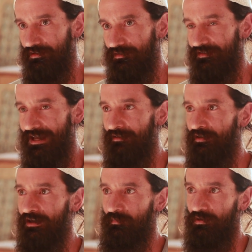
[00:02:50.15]
that the
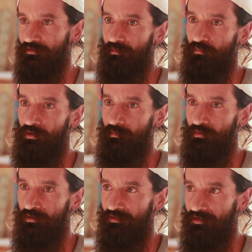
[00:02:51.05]
outer aspects are more
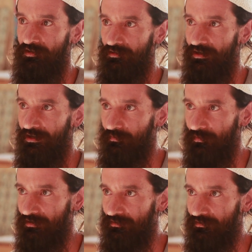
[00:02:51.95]
important than the inner
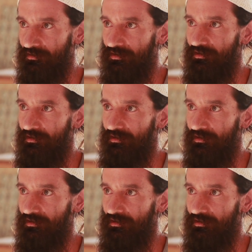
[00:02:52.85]
aspects.